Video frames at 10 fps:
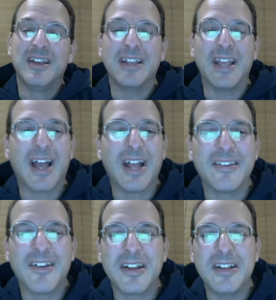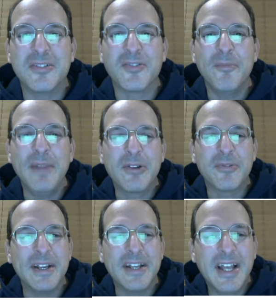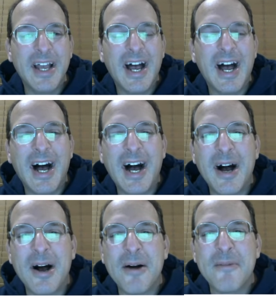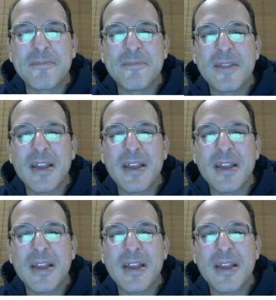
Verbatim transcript: yeah, that's a lot easier for me to read um,